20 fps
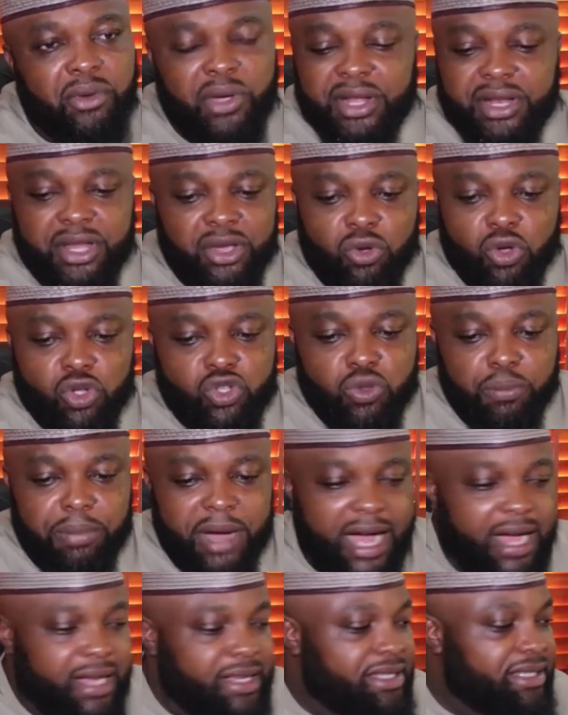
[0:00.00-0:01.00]
They go to
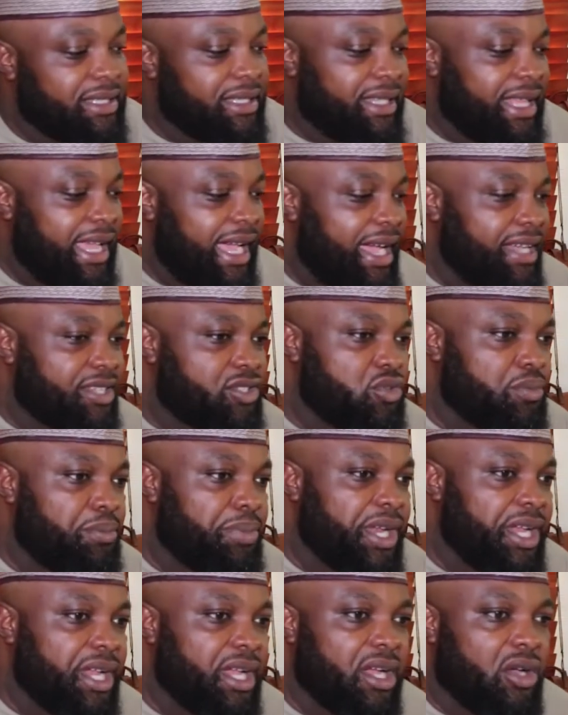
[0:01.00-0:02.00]
banks, they are asked to
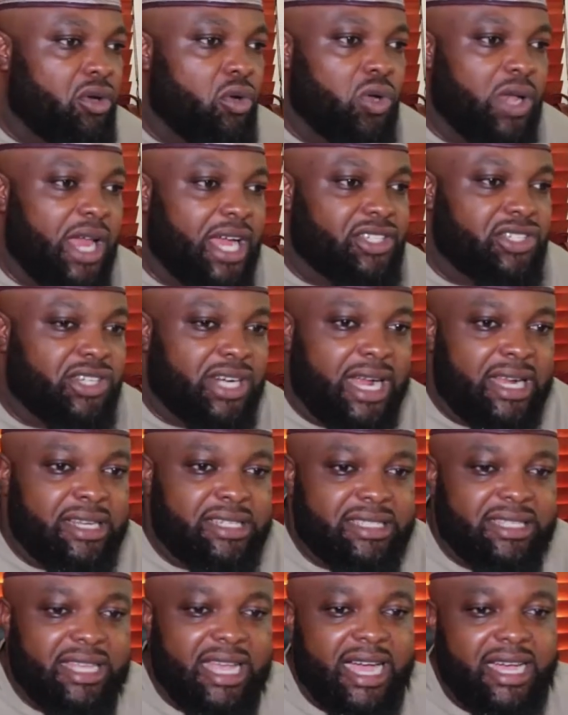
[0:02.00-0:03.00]
bring
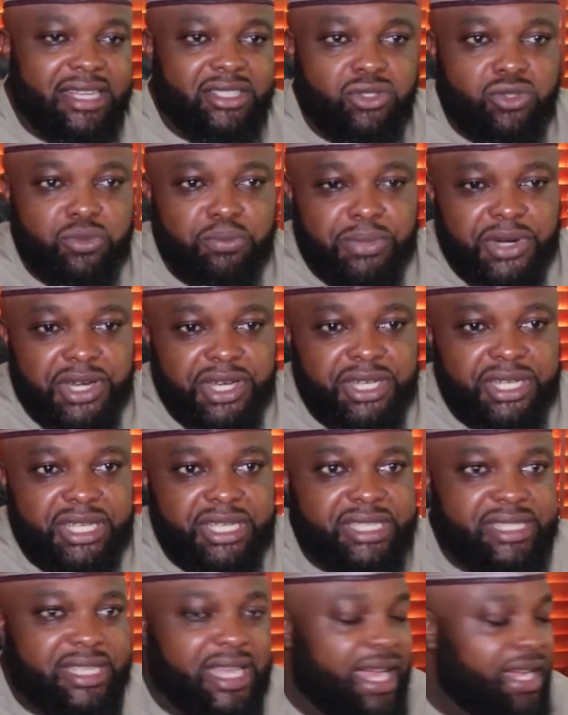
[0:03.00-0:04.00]
collaterals, they are asked to bring
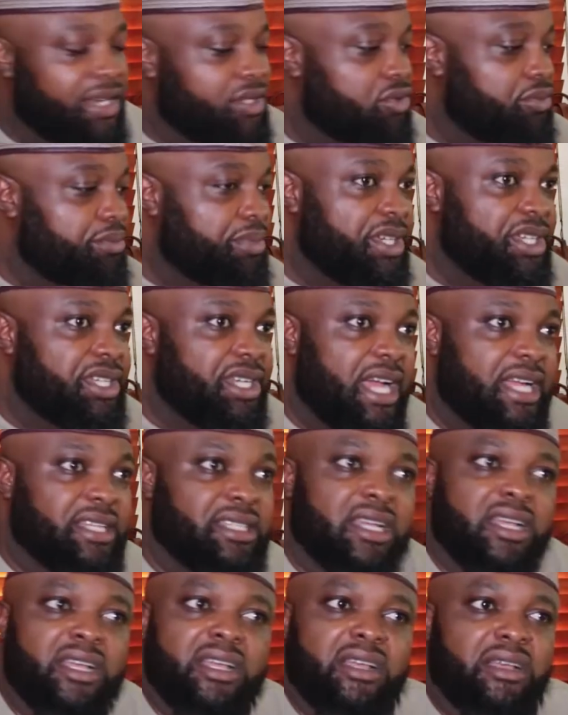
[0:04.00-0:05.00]
this, they are asked to bring
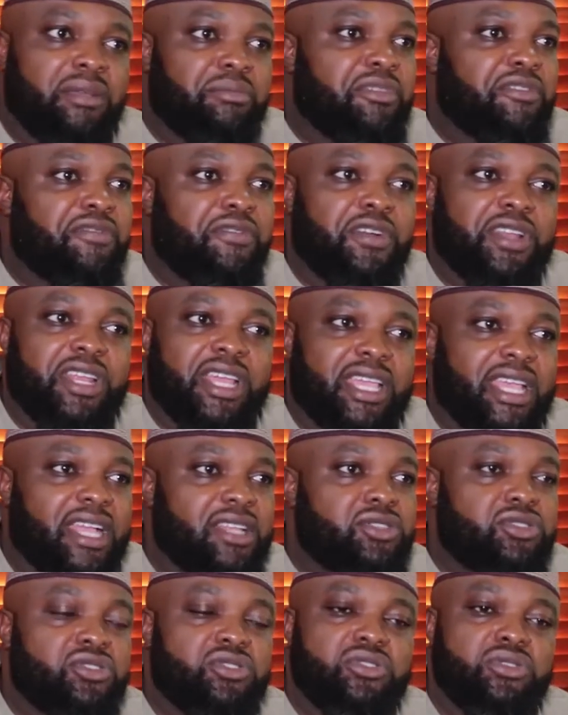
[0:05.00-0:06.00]
that. Before they
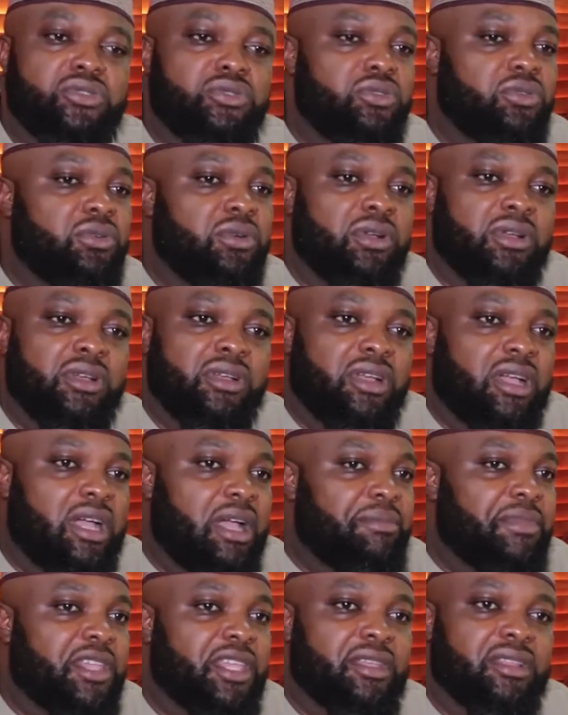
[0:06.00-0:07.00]
get to you,
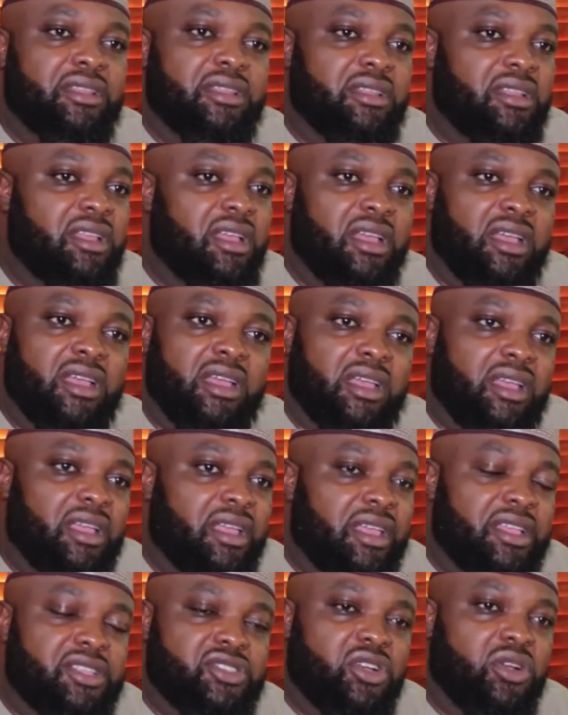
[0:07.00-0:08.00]
I mean,
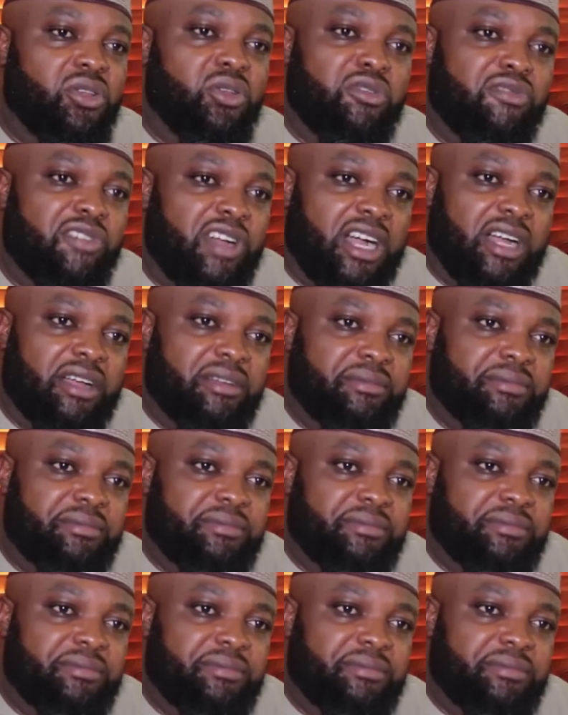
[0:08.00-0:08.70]
it's all over.